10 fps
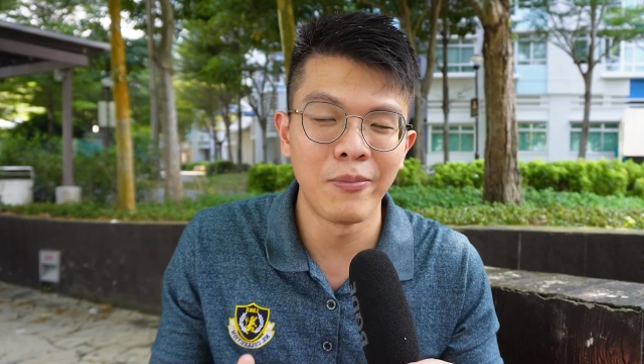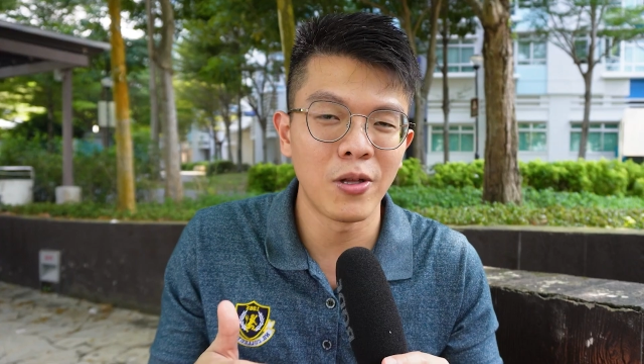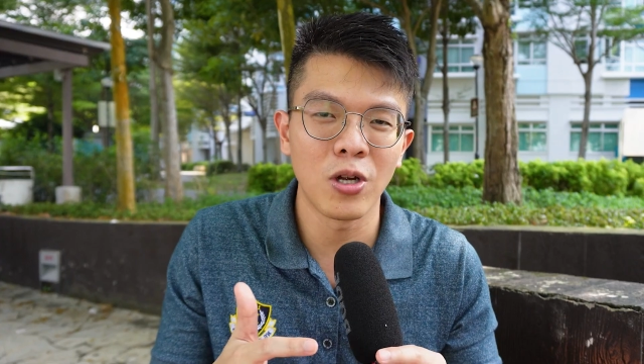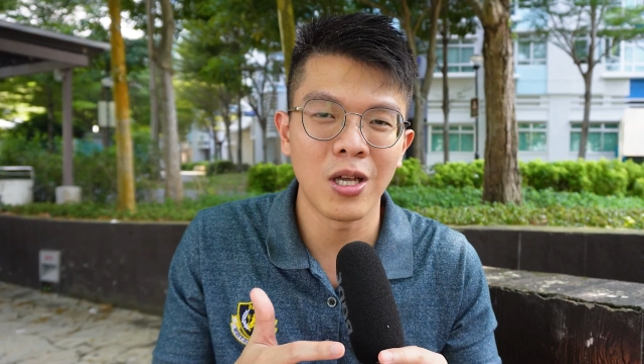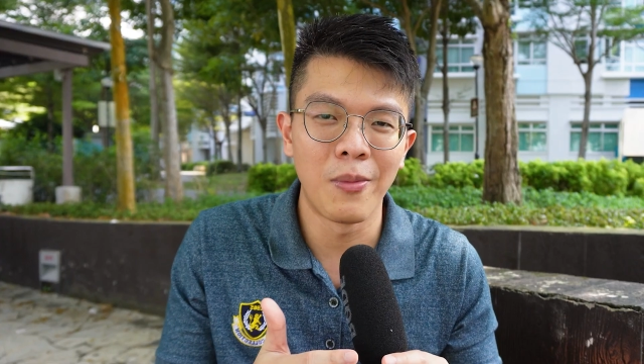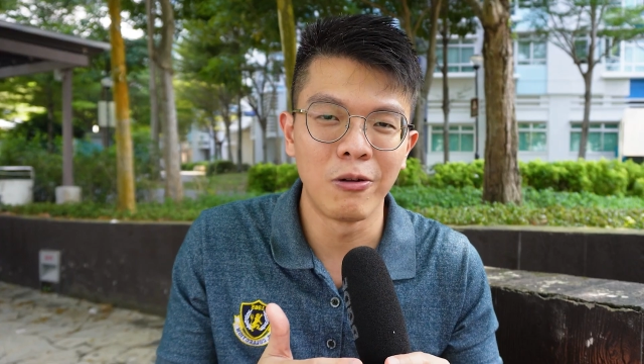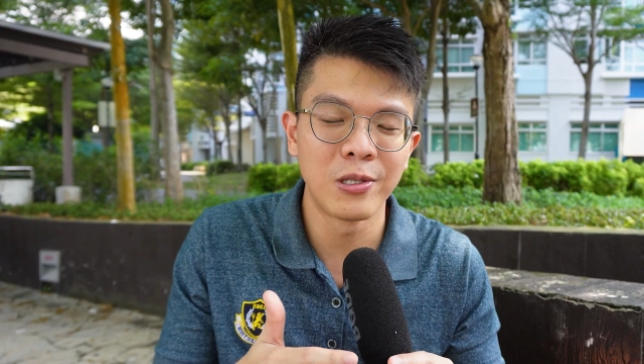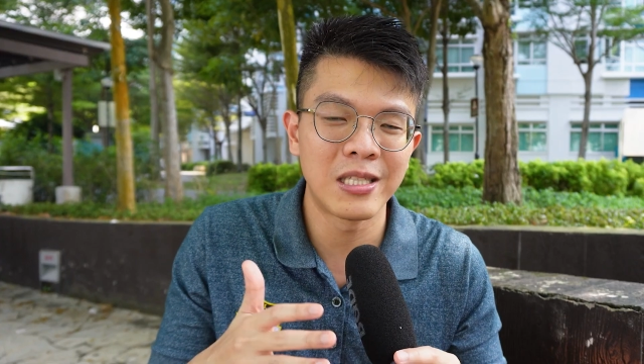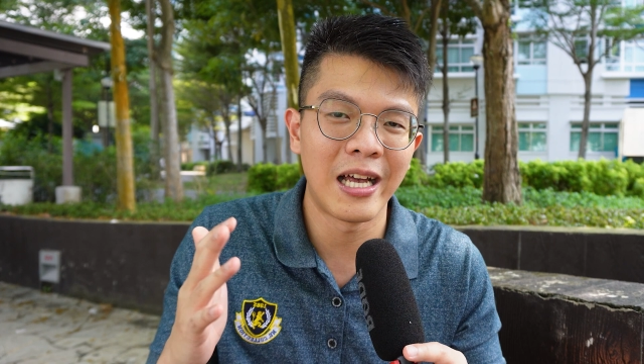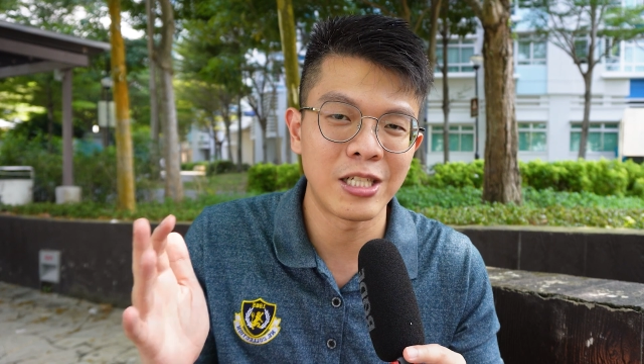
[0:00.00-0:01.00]
I'm not talking about
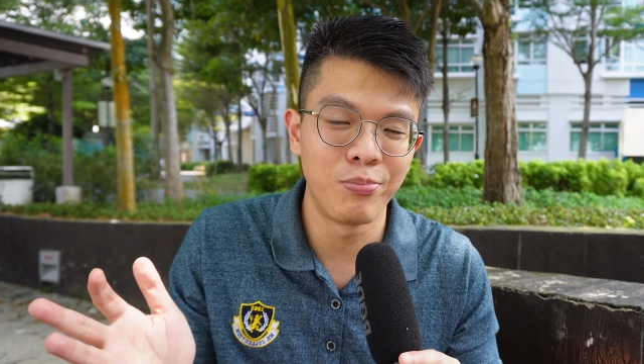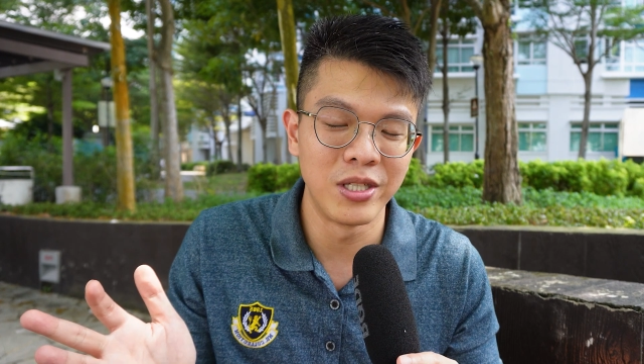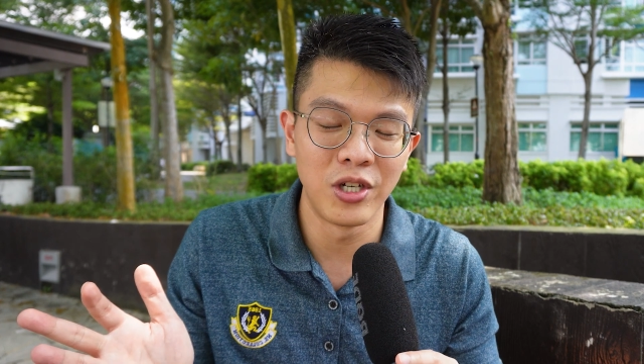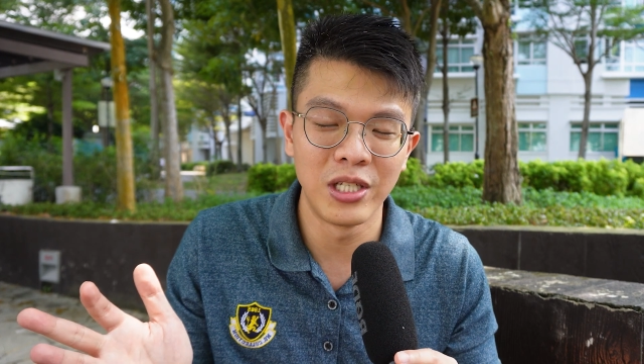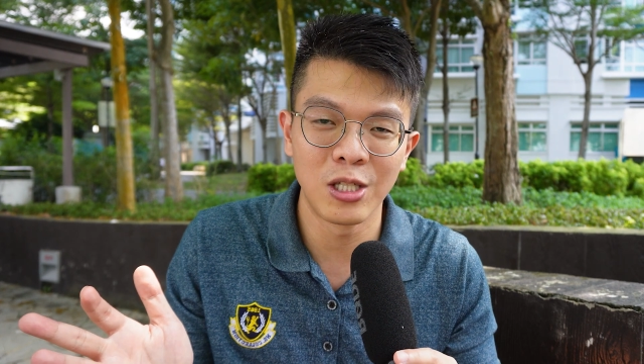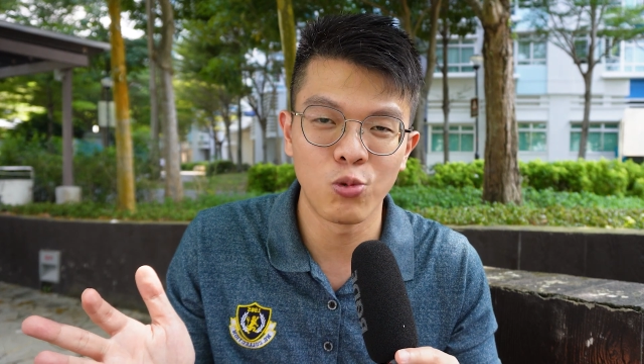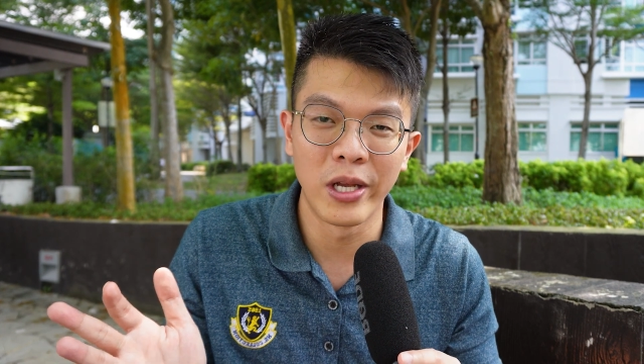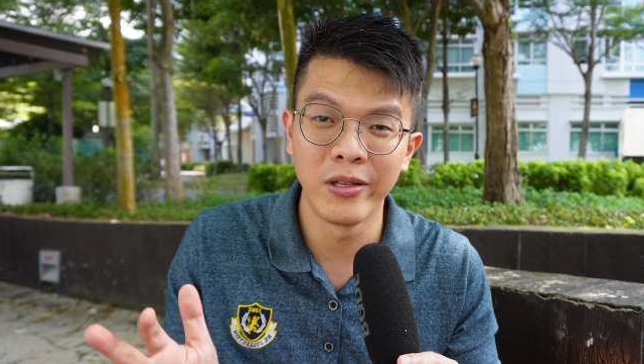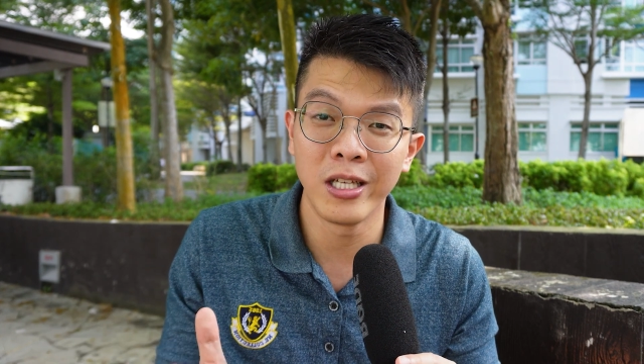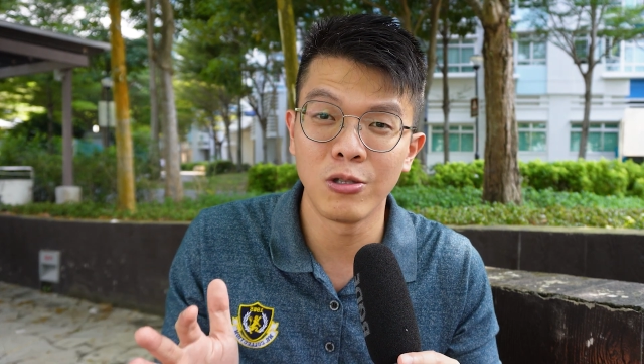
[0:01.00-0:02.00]
those large purchases
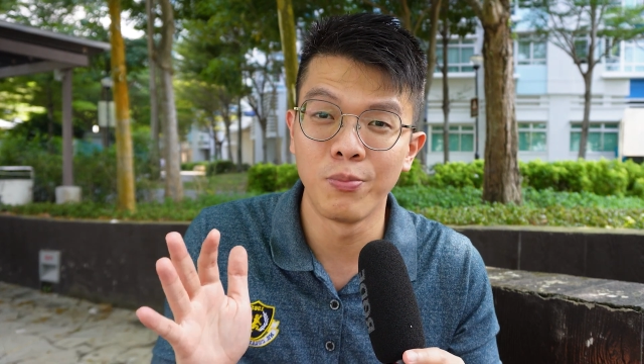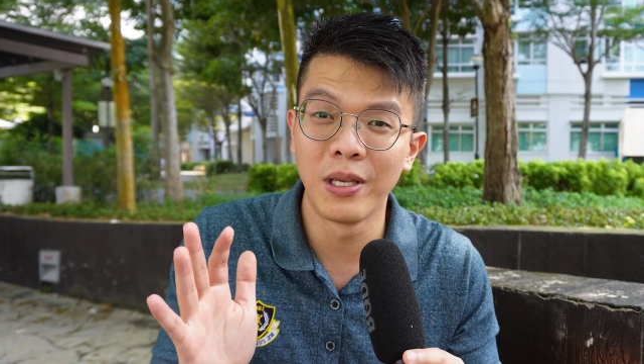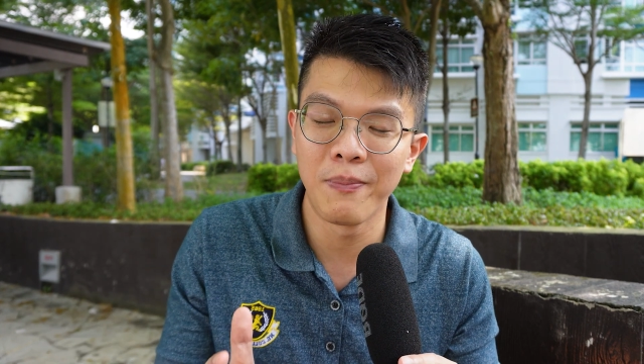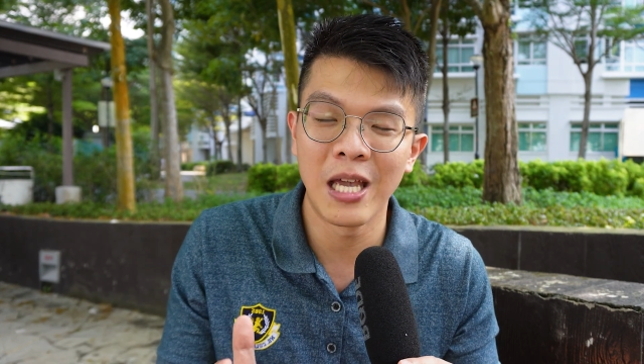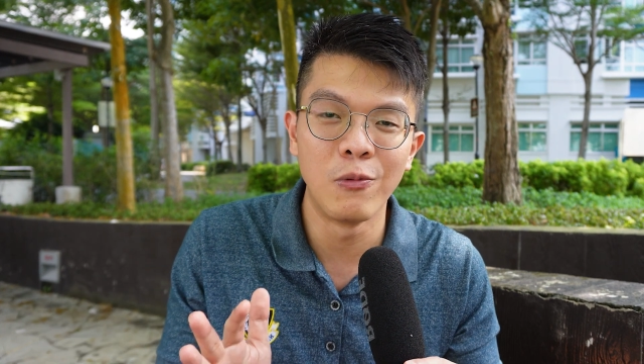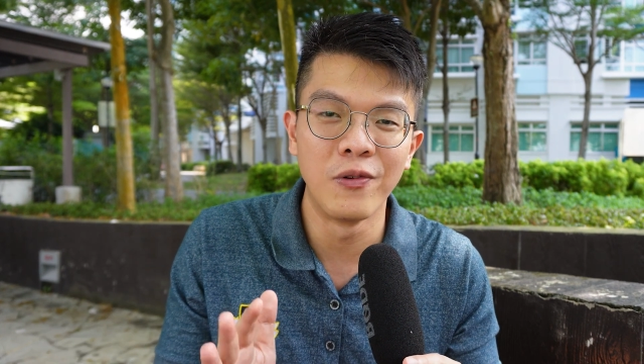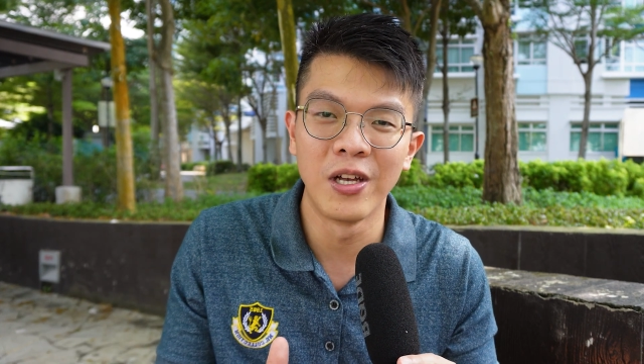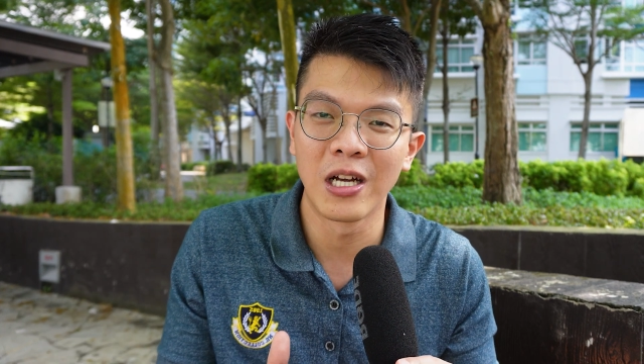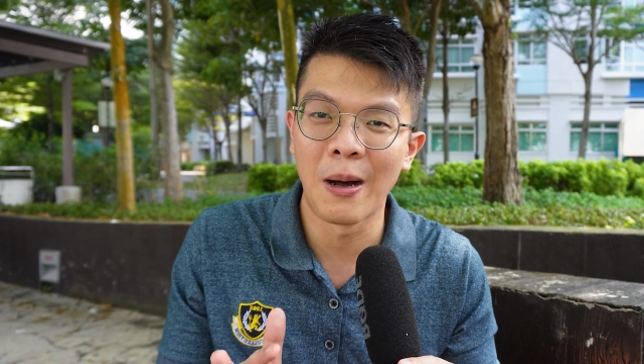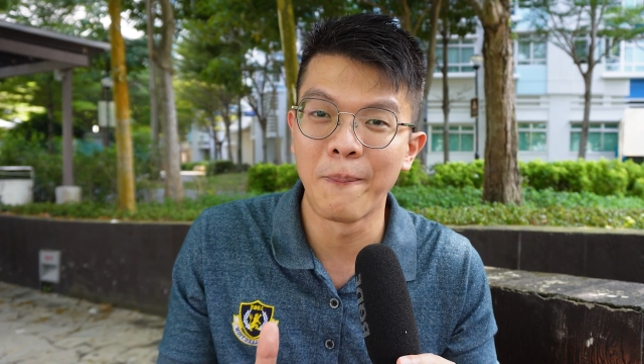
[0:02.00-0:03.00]
where you need to be paid with
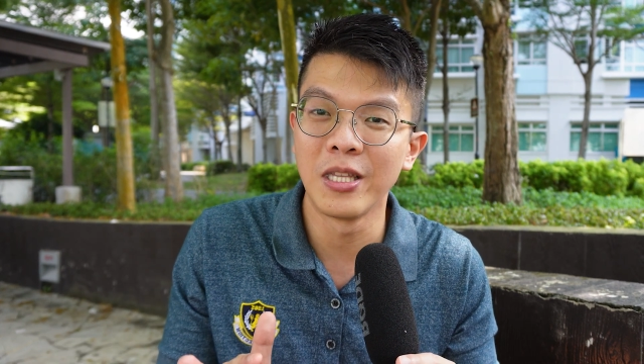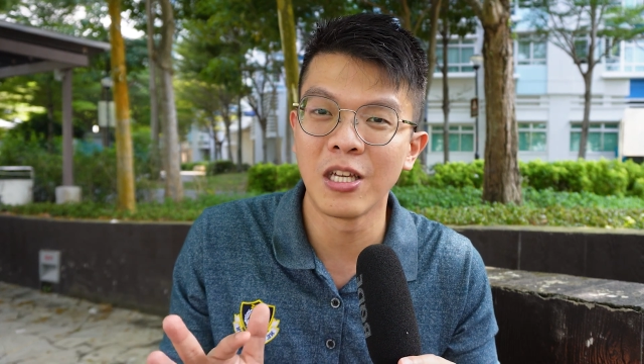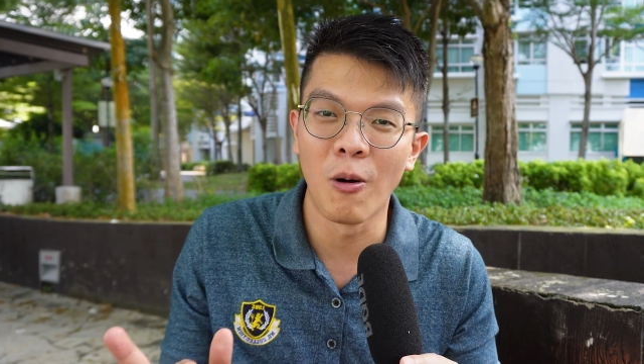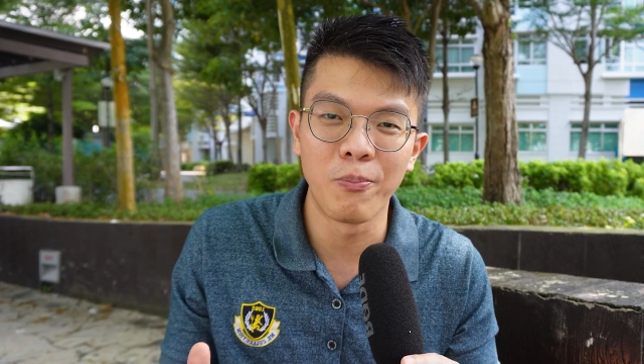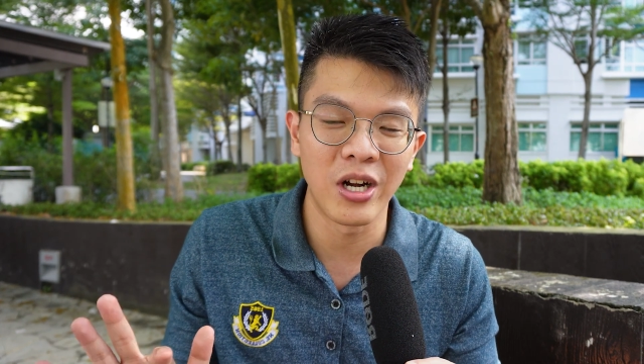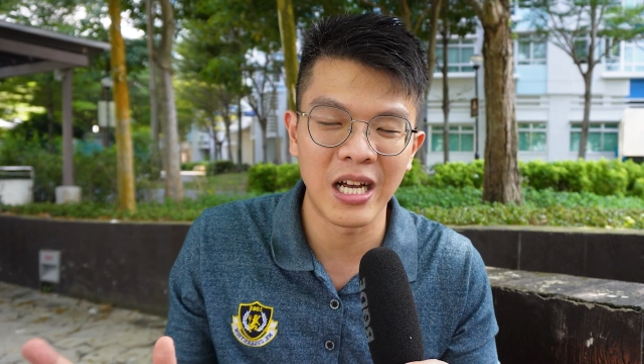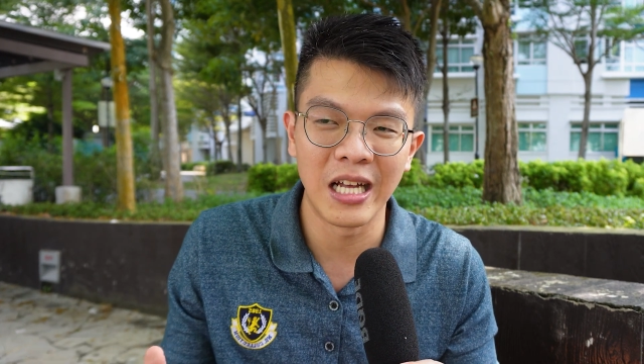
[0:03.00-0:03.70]
the company corporate